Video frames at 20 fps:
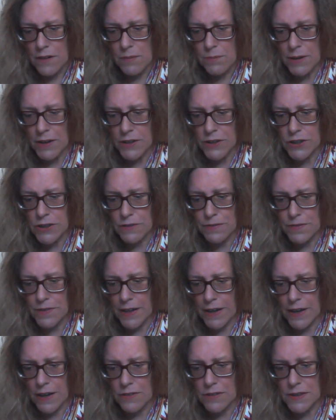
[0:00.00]
bunch of
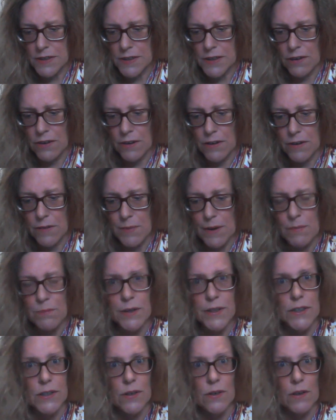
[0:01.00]
flowers, so I remember
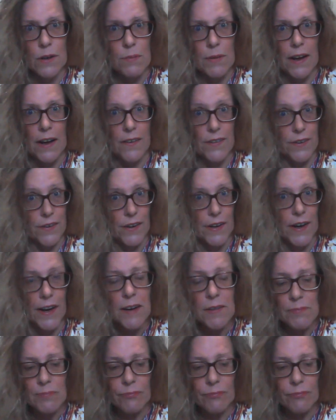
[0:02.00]
to talk about it, okay?